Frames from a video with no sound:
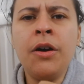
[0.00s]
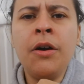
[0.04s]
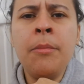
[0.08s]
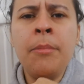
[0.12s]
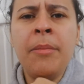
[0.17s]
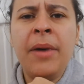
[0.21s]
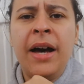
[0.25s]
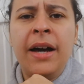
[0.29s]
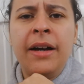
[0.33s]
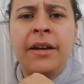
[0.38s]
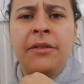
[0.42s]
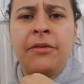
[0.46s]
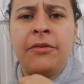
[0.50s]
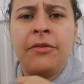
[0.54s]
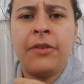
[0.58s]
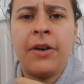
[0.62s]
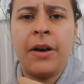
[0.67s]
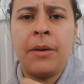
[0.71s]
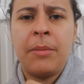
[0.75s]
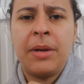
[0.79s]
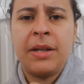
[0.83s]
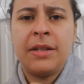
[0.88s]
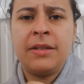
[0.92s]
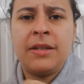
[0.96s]
come back and
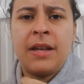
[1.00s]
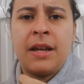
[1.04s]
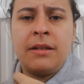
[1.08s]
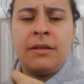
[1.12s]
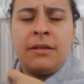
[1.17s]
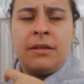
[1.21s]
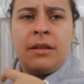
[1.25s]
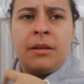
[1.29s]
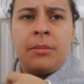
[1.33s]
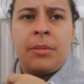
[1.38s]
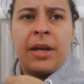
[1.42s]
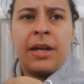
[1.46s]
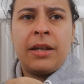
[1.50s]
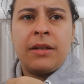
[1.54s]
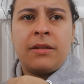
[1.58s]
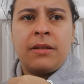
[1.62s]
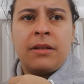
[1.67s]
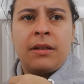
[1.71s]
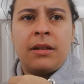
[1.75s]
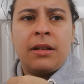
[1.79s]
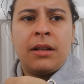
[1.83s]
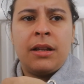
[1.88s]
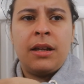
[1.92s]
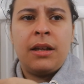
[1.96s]
find my centre
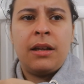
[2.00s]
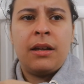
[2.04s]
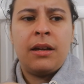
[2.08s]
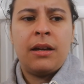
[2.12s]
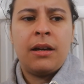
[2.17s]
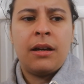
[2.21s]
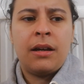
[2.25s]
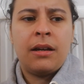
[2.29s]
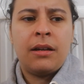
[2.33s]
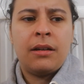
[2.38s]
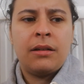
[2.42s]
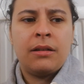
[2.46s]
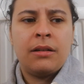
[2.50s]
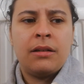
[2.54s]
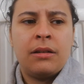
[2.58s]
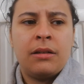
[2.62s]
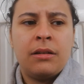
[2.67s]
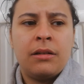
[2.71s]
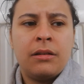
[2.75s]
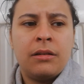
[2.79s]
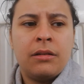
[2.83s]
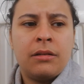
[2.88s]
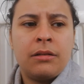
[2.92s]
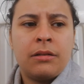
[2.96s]
basically
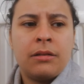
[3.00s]
and